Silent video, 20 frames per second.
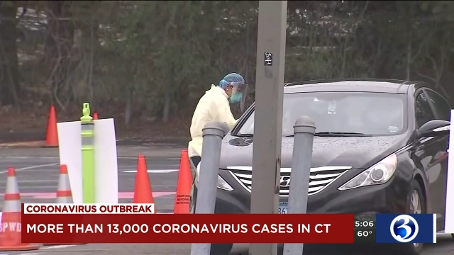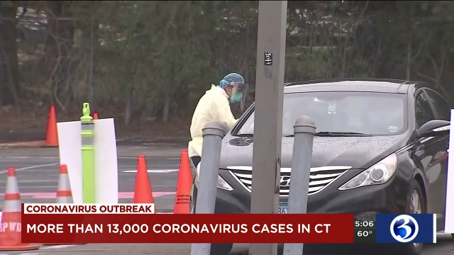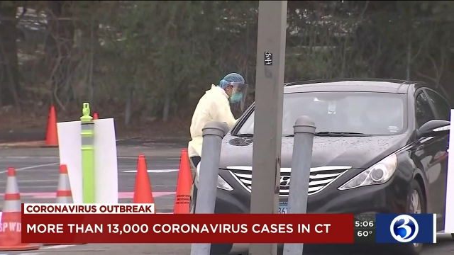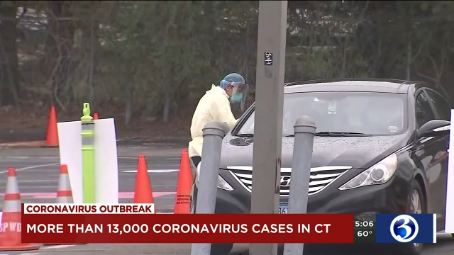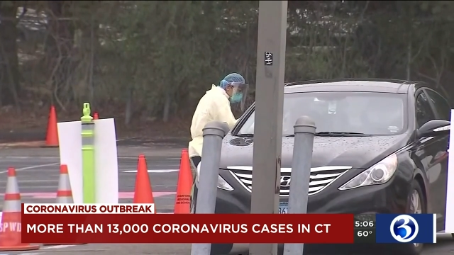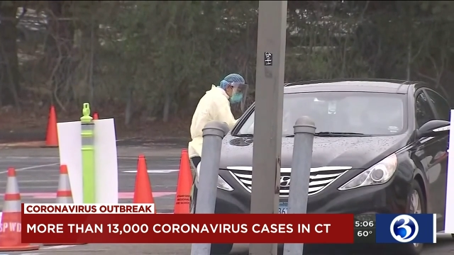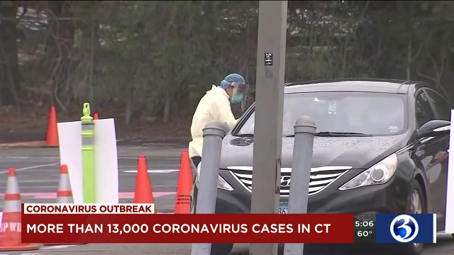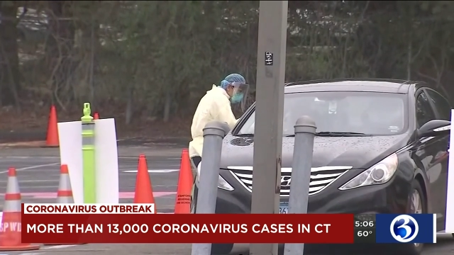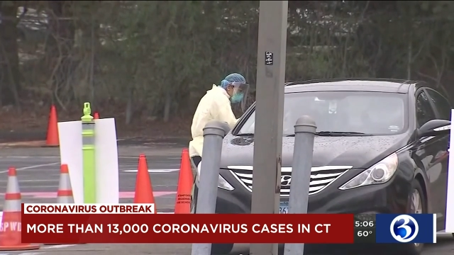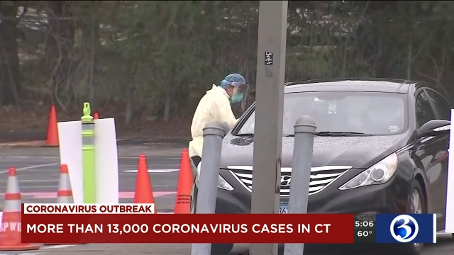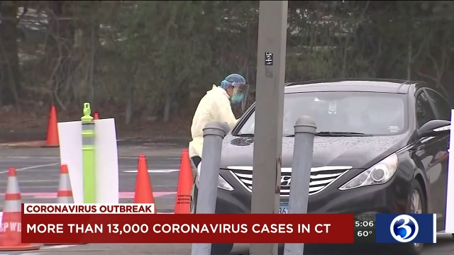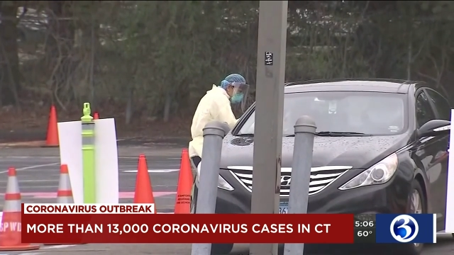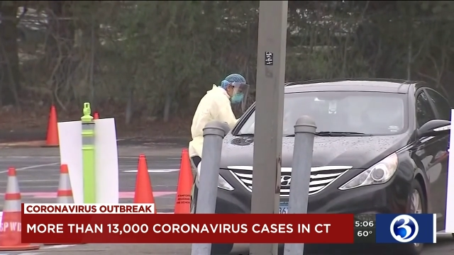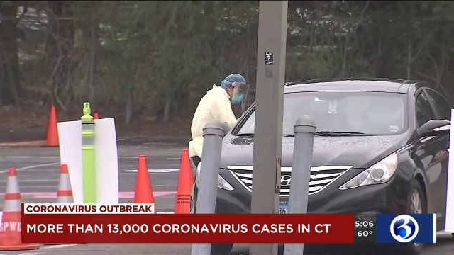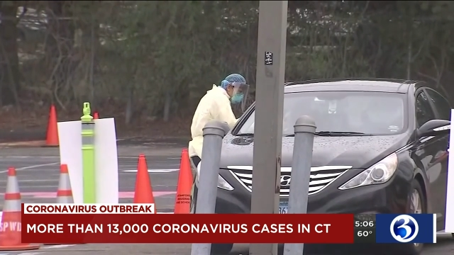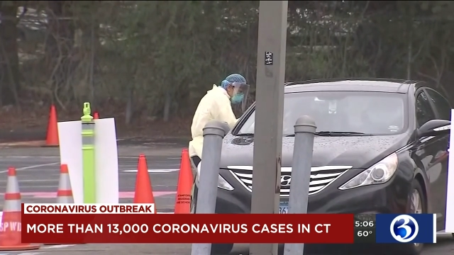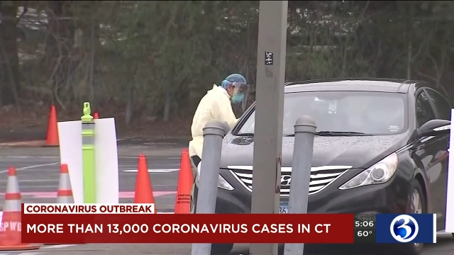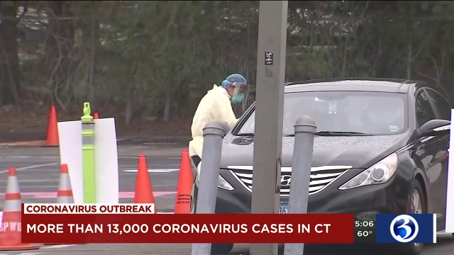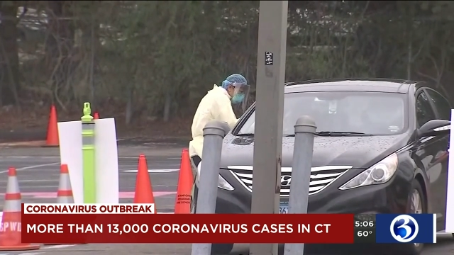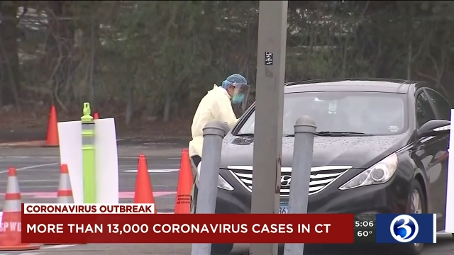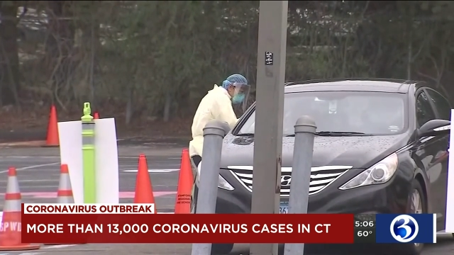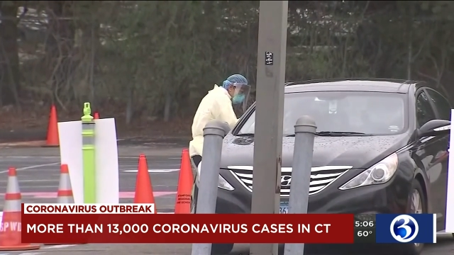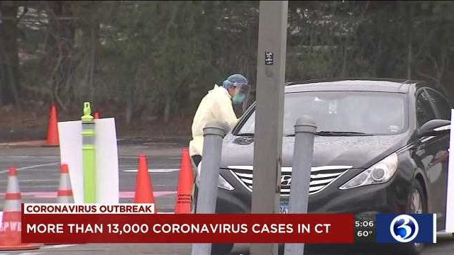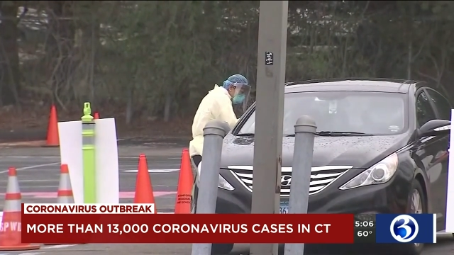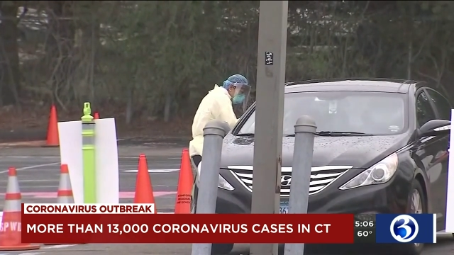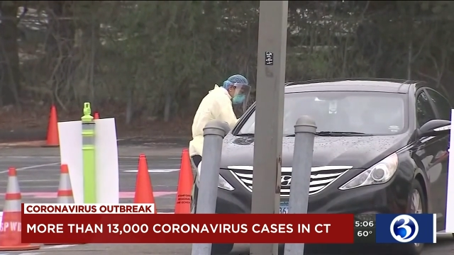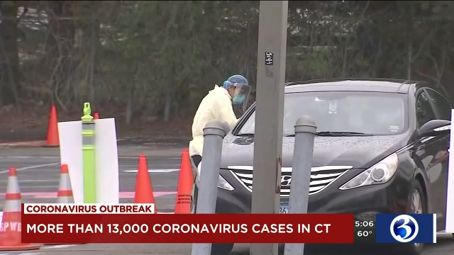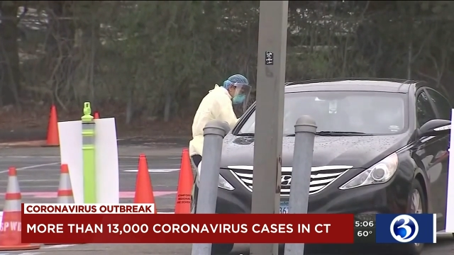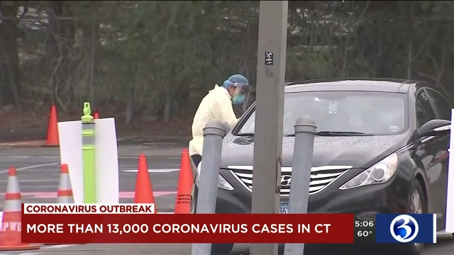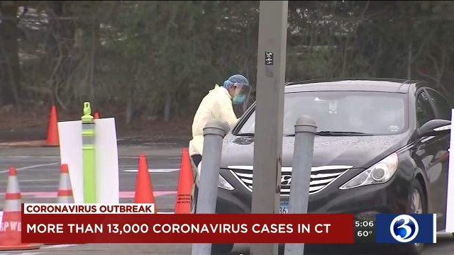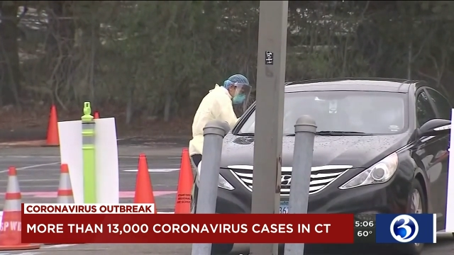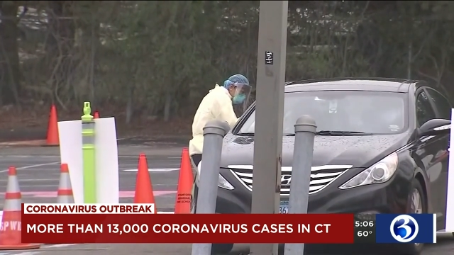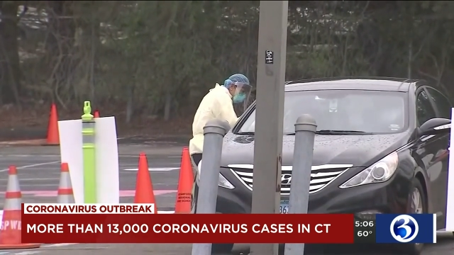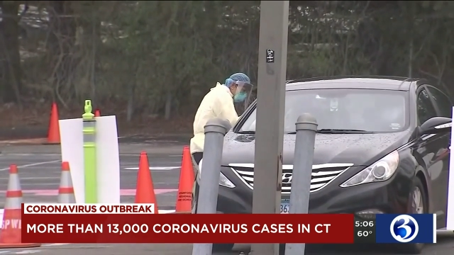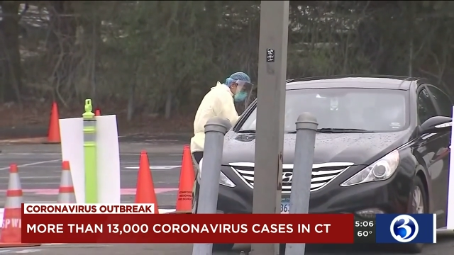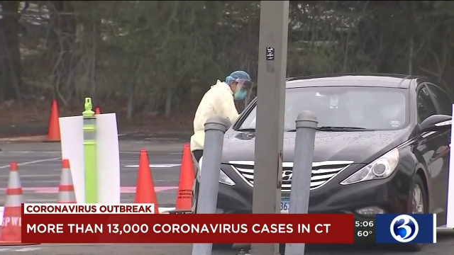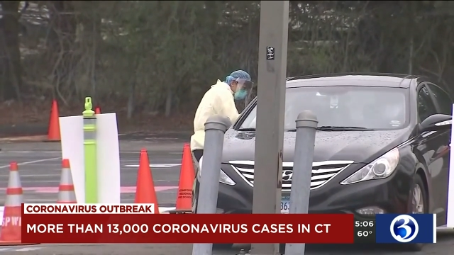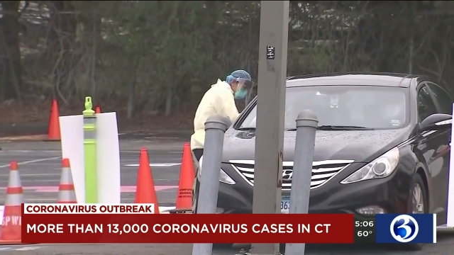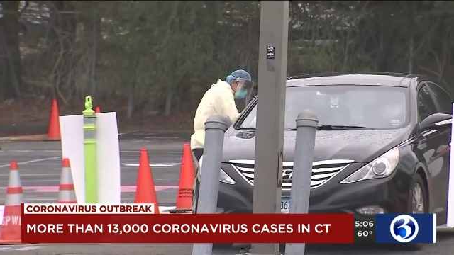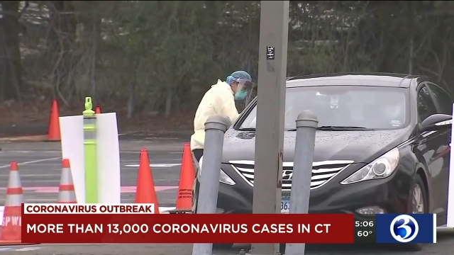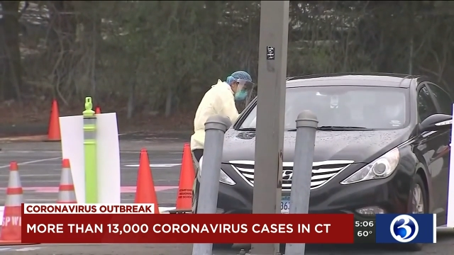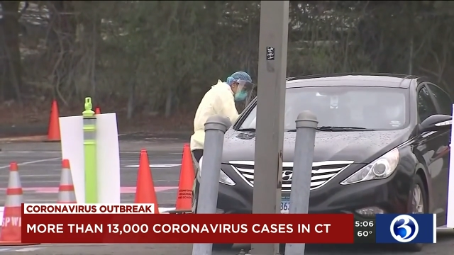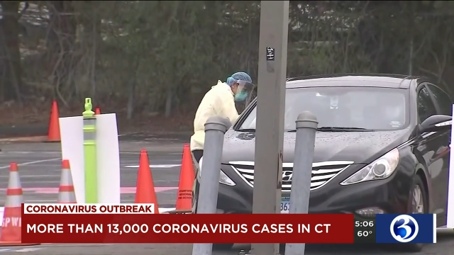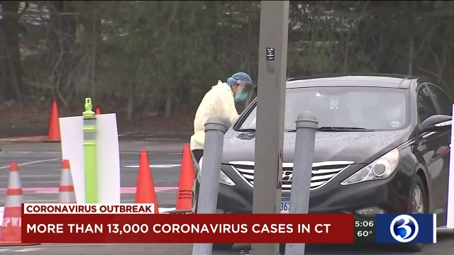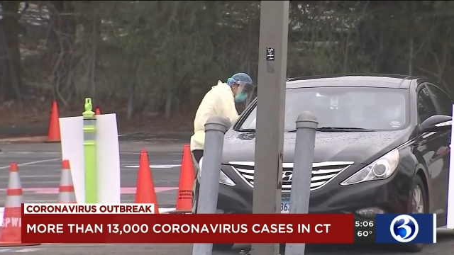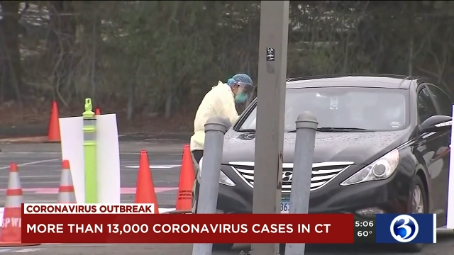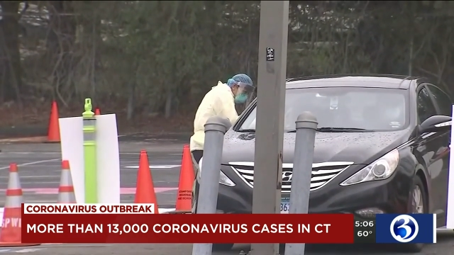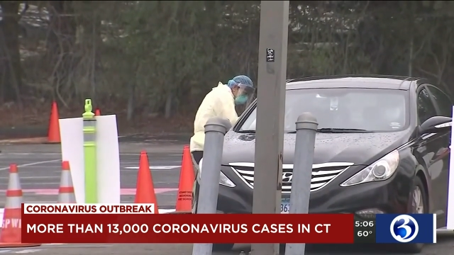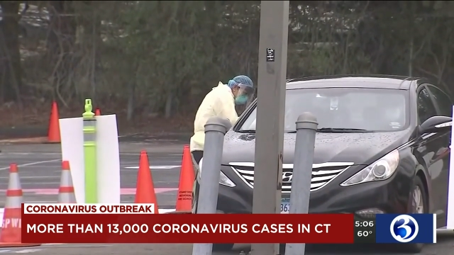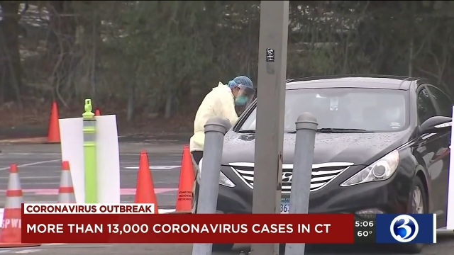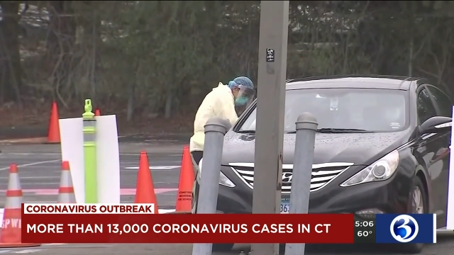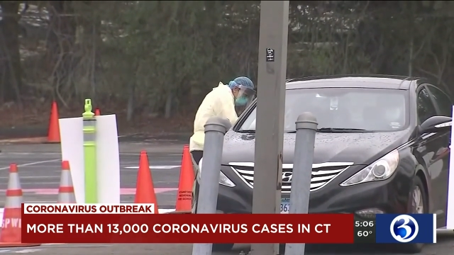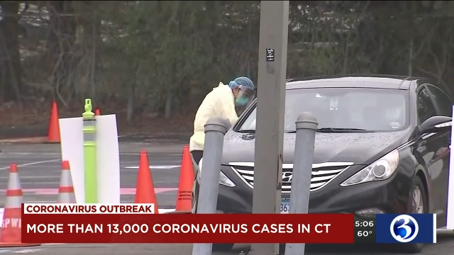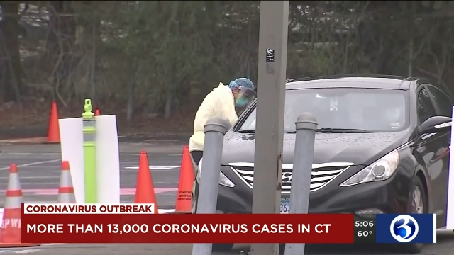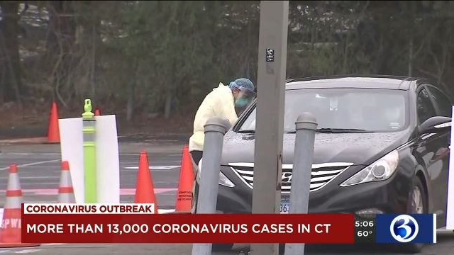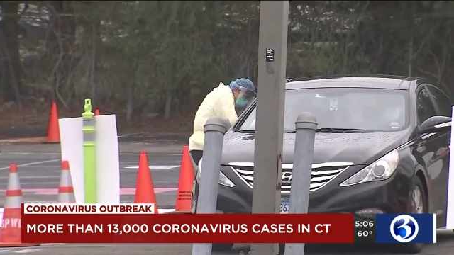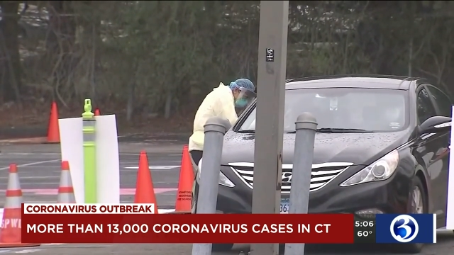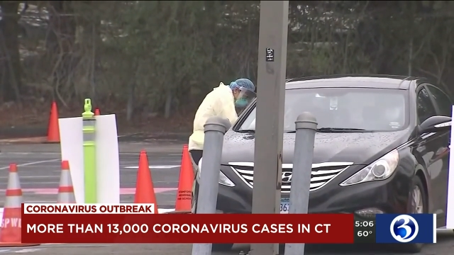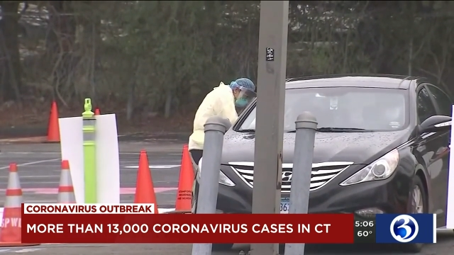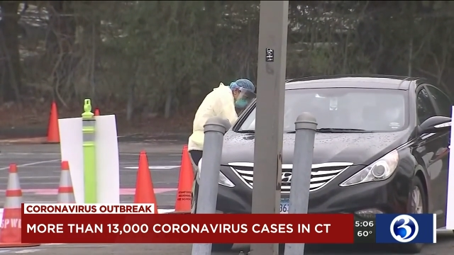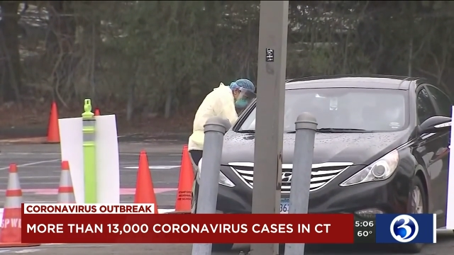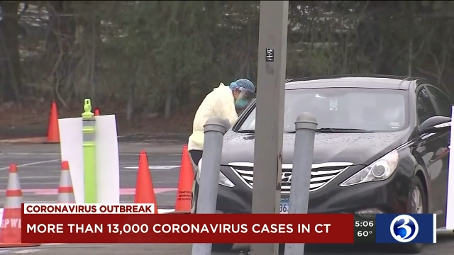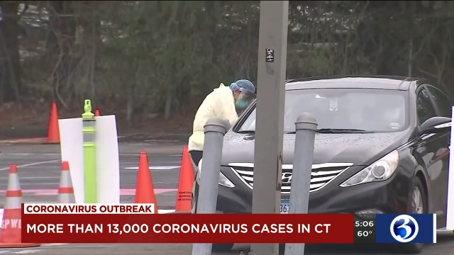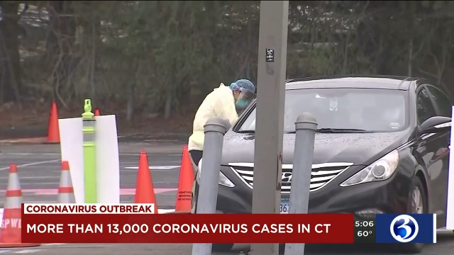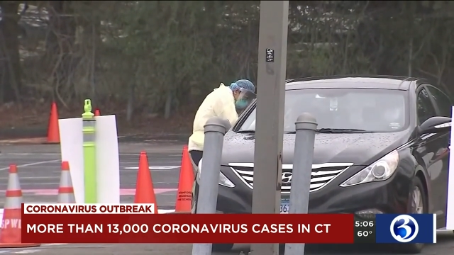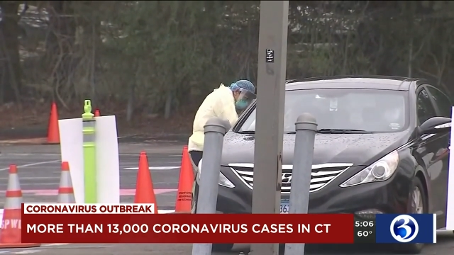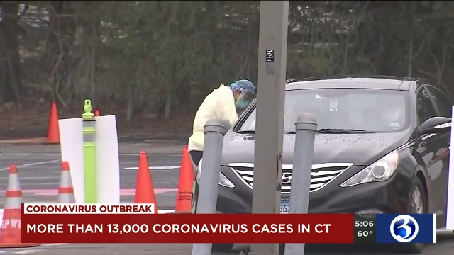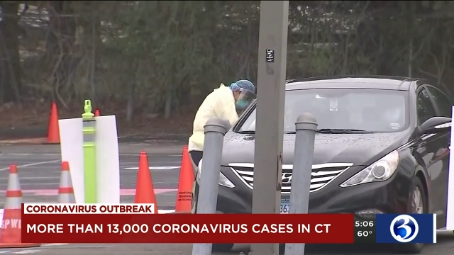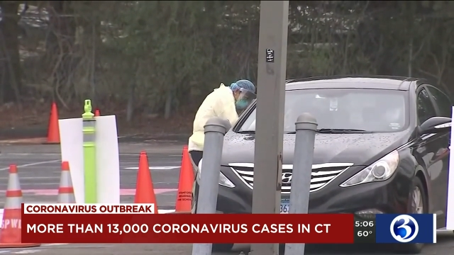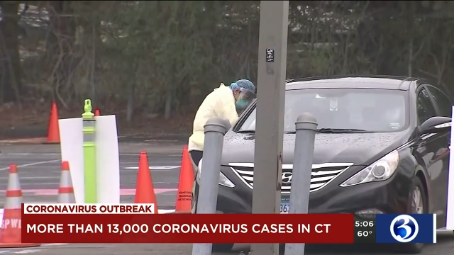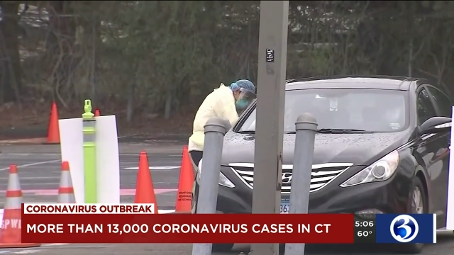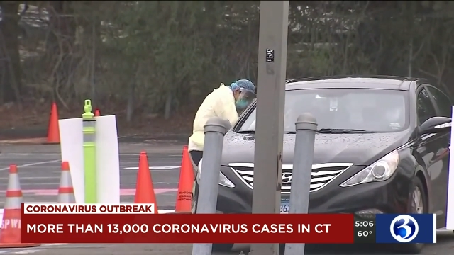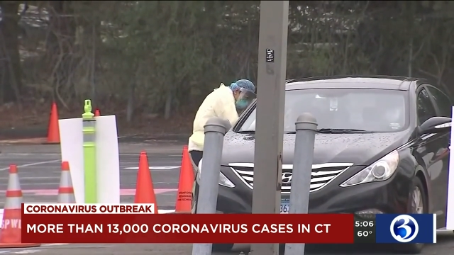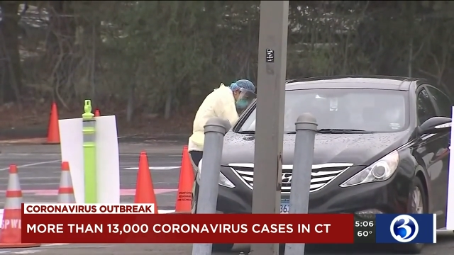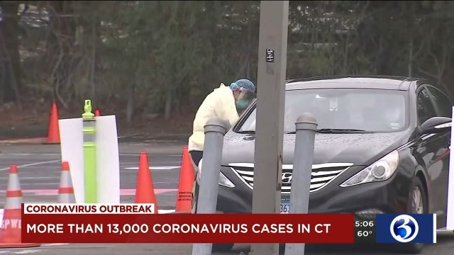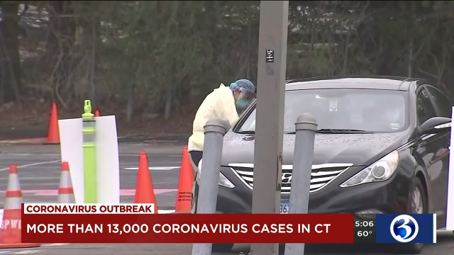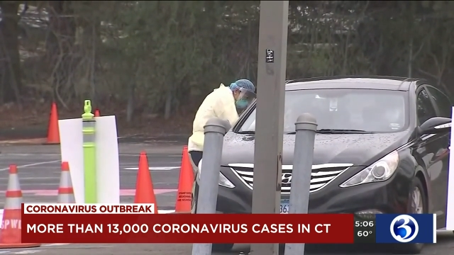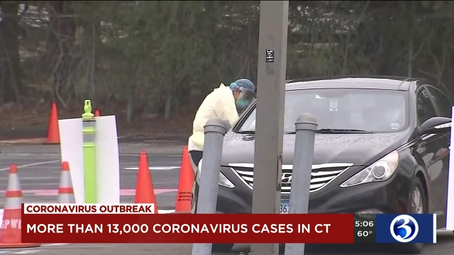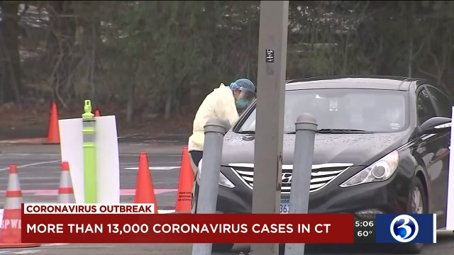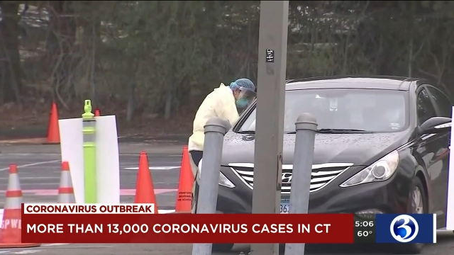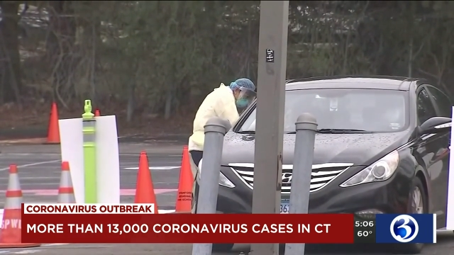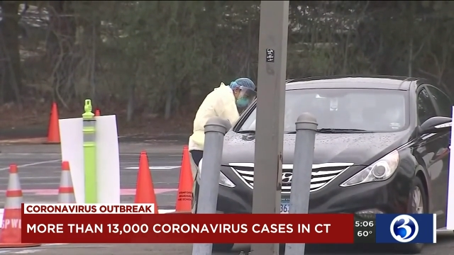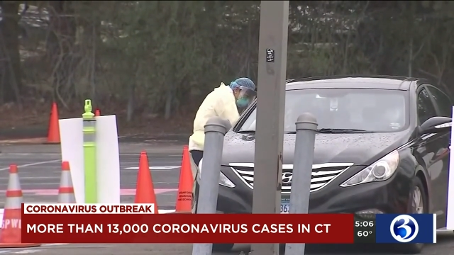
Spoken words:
[unreadable: no face in view]